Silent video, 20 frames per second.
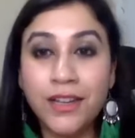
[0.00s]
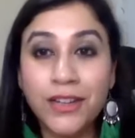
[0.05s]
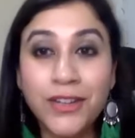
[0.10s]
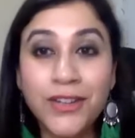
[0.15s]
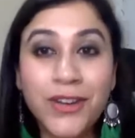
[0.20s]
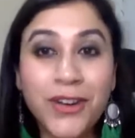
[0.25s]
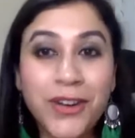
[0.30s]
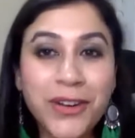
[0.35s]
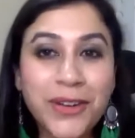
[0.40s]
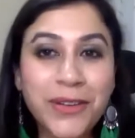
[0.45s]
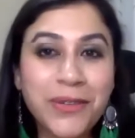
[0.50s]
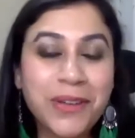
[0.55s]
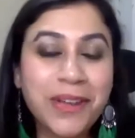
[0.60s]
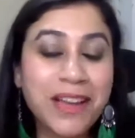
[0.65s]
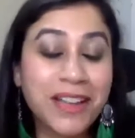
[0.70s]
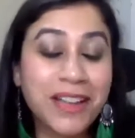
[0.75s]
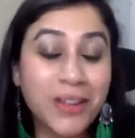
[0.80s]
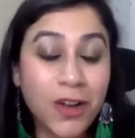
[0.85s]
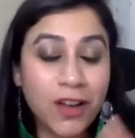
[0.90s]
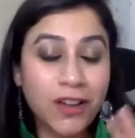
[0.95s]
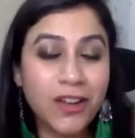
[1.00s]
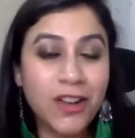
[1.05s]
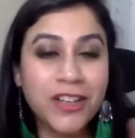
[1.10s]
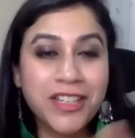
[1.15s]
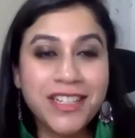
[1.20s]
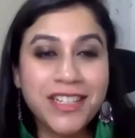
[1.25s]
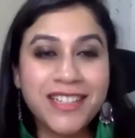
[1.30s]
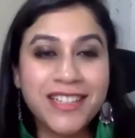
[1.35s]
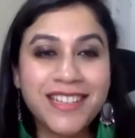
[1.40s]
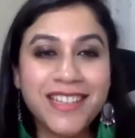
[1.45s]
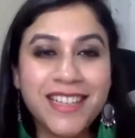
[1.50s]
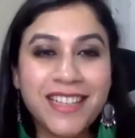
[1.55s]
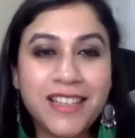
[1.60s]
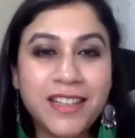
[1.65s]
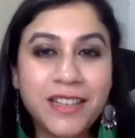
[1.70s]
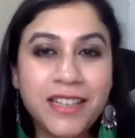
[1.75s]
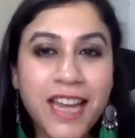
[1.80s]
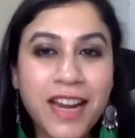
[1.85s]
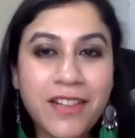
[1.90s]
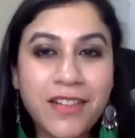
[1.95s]
Got you. I got it,
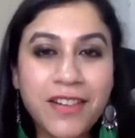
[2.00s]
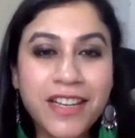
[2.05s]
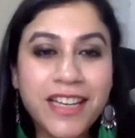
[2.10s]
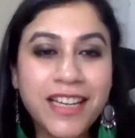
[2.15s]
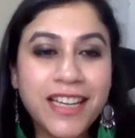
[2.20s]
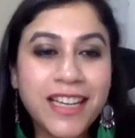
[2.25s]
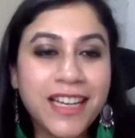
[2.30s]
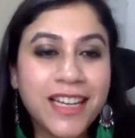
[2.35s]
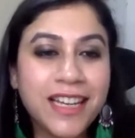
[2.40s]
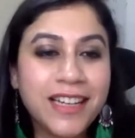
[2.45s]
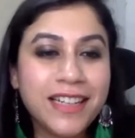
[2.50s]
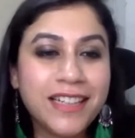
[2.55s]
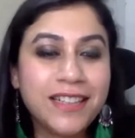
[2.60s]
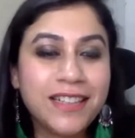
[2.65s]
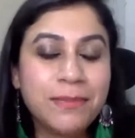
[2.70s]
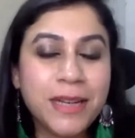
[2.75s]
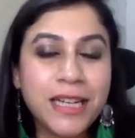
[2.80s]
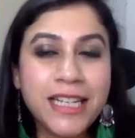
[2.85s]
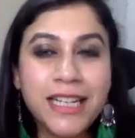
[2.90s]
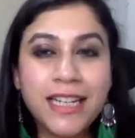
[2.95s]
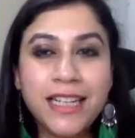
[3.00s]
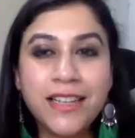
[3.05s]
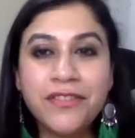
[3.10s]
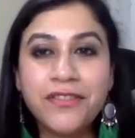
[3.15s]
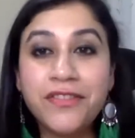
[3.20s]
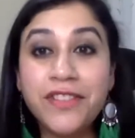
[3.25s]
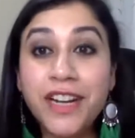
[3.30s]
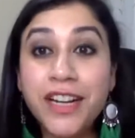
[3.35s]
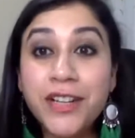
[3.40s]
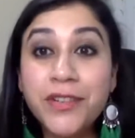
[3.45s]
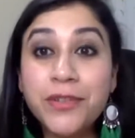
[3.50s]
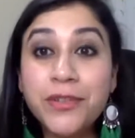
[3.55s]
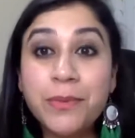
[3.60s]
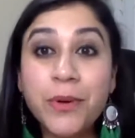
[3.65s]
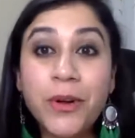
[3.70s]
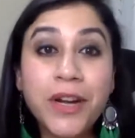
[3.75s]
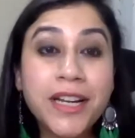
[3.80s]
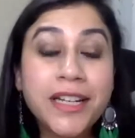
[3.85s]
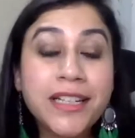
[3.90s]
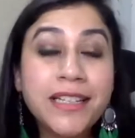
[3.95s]
Gary and Maitli. Very good
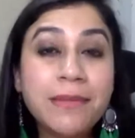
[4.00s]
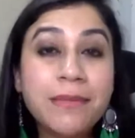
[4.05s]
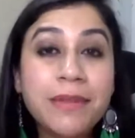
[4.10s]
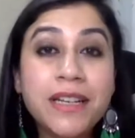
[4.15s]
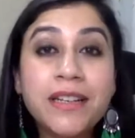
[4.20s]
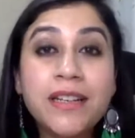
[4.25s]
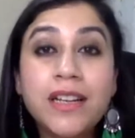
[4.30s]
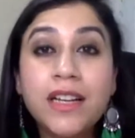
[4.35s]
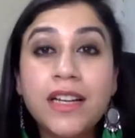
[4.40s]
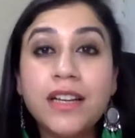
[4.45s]
points. I mean,